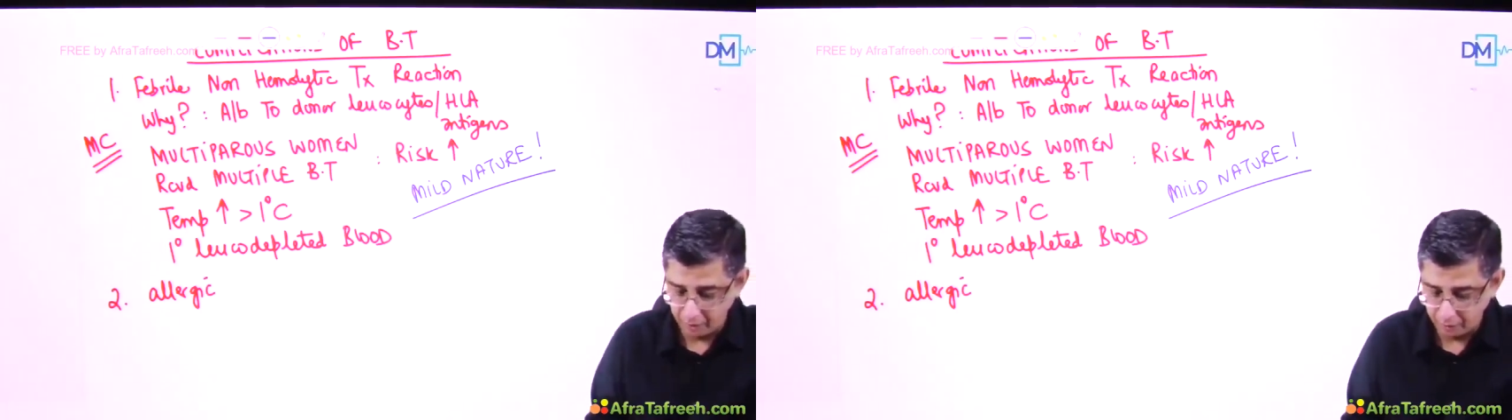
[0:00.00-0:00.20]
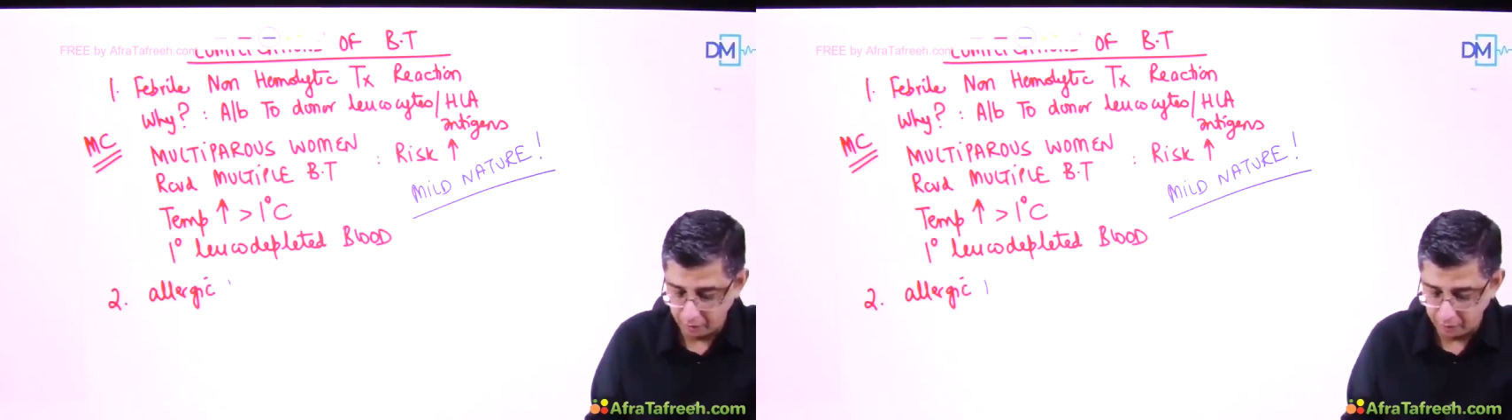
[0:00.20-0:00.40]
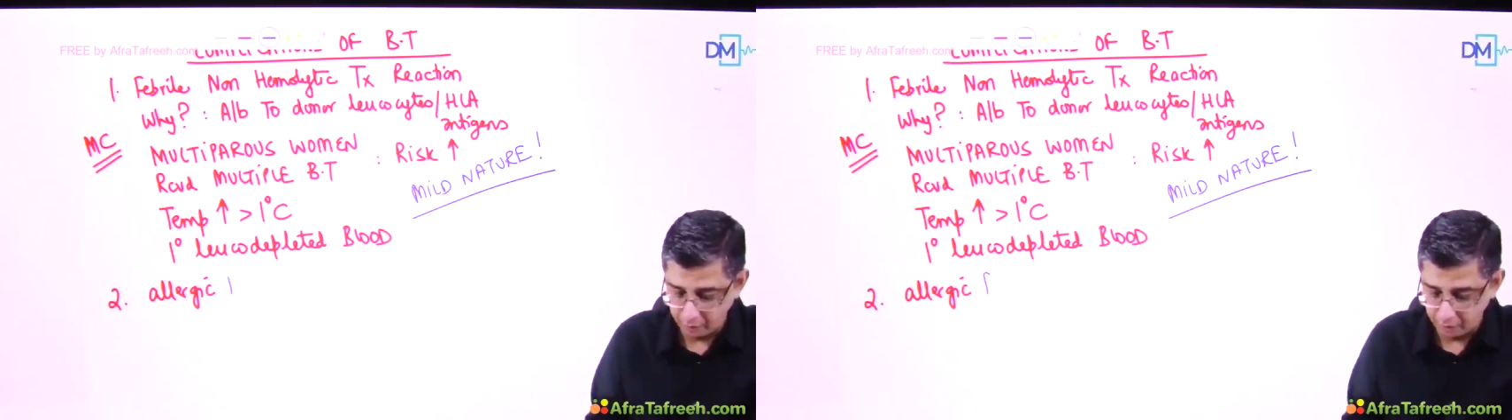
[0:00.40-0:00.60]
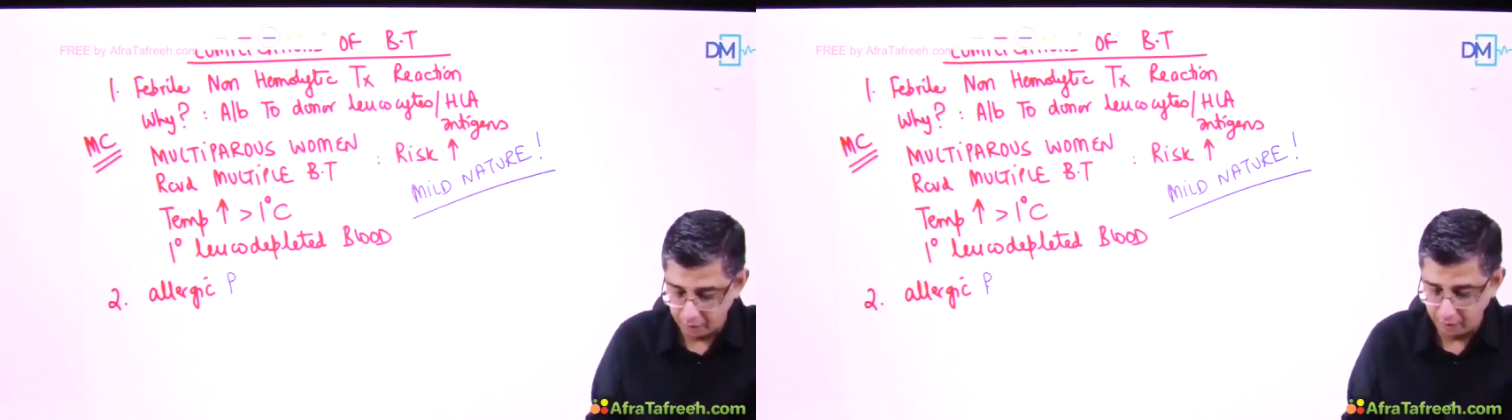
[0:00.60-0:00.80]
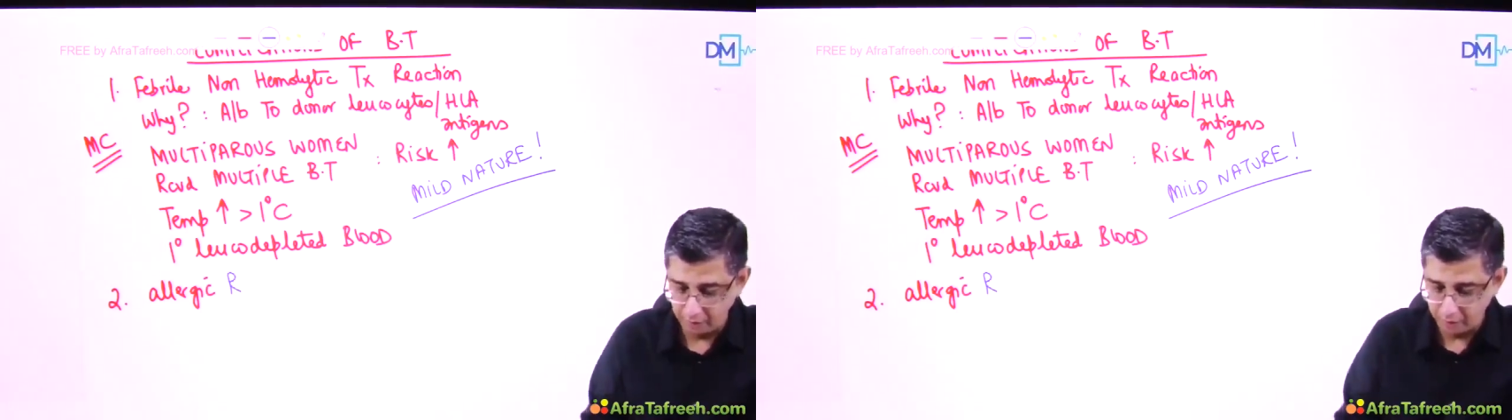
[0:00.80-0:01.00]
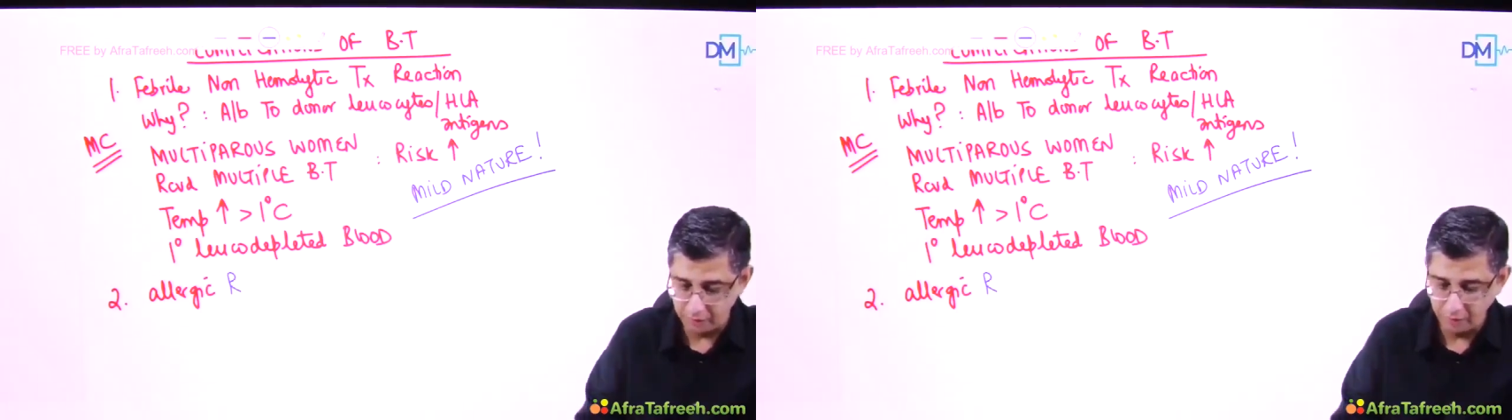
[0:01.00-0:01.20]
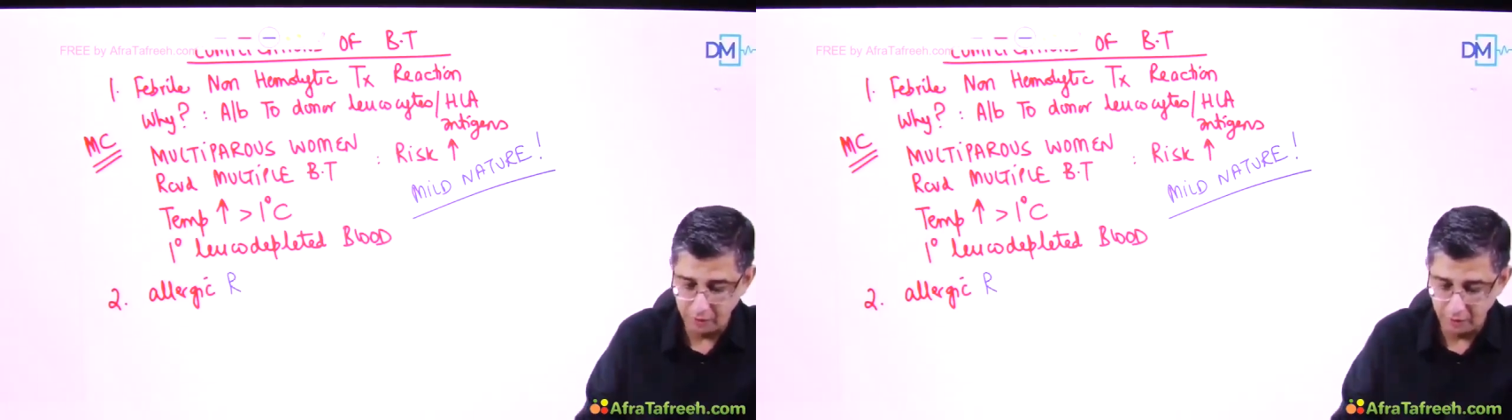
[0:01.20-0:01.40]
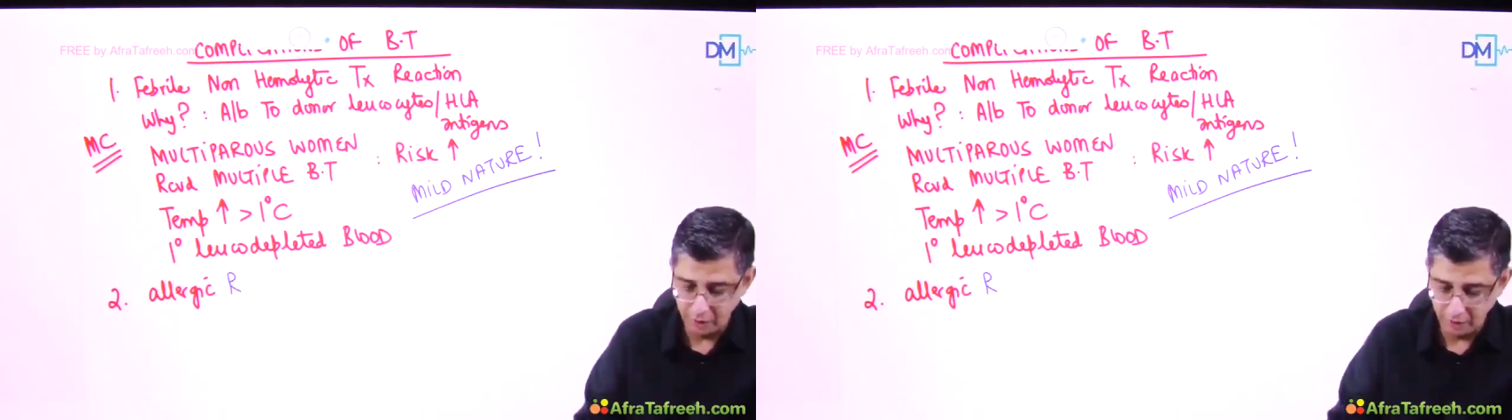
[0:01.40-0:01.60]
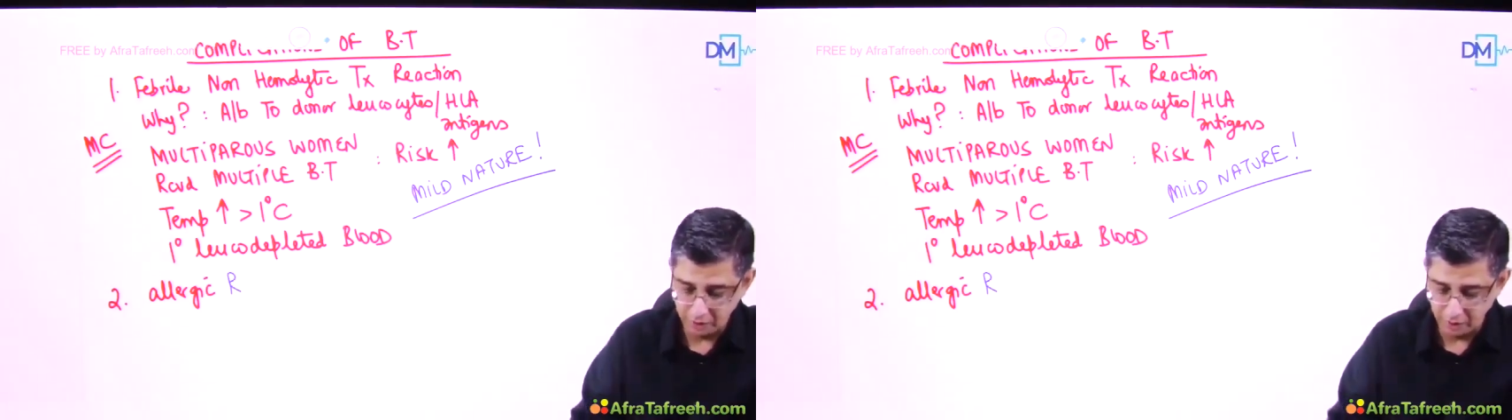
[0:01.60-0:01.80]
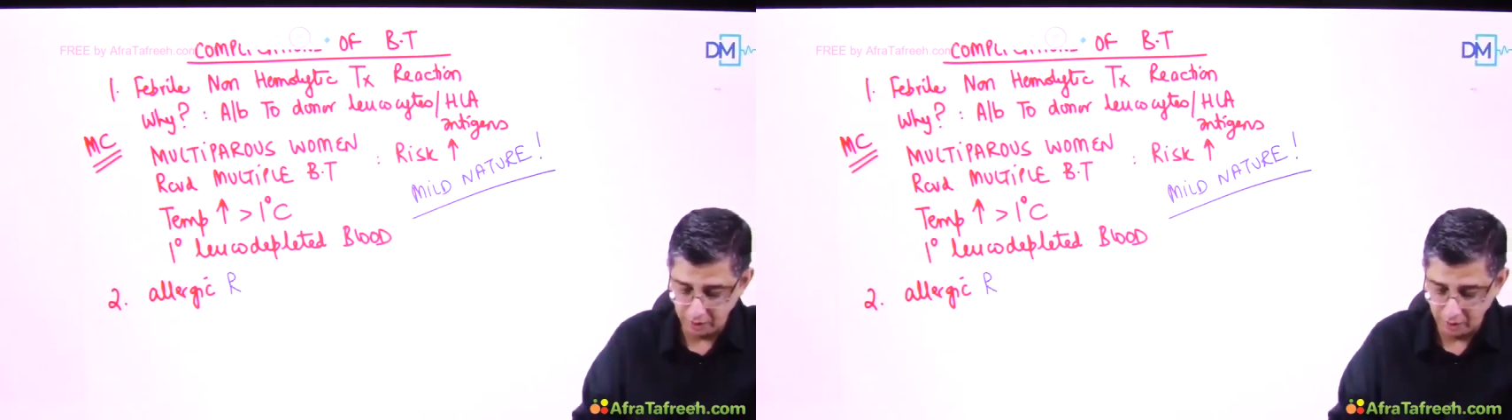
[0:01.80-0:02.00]
non-hemolytic transfusion
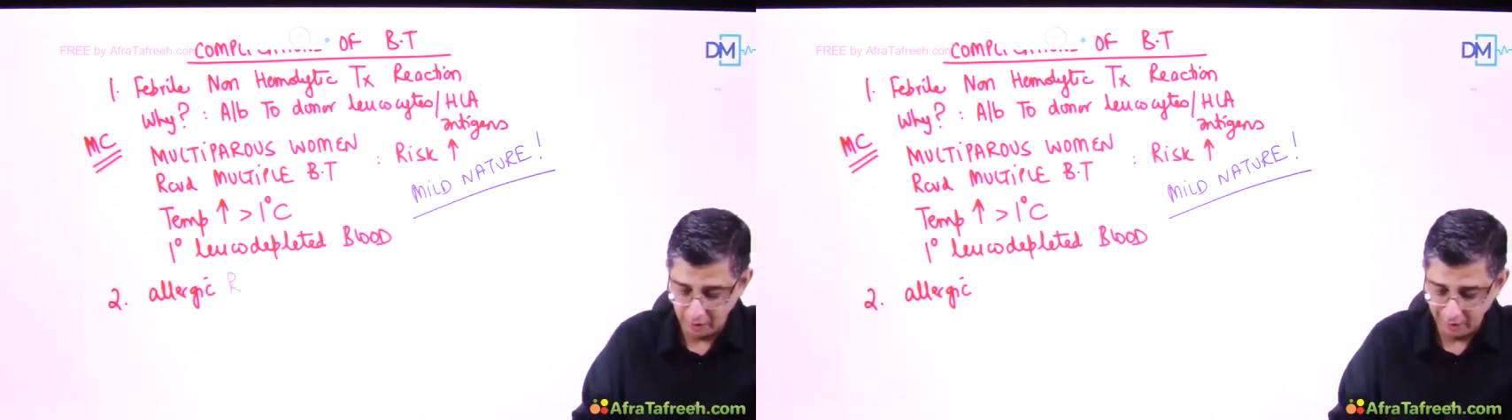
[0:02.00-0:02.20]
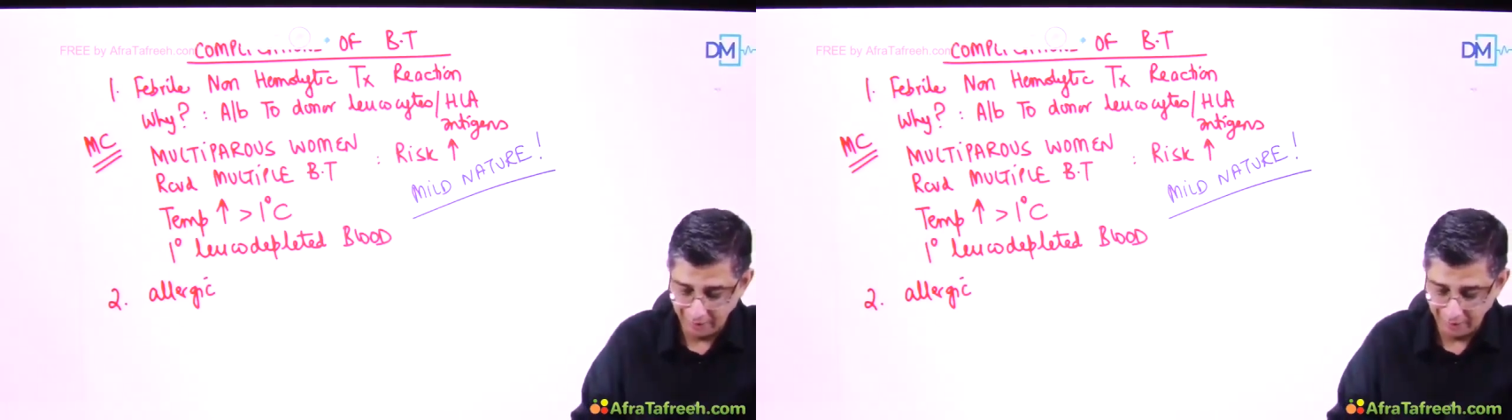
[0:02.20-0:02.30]
reaction?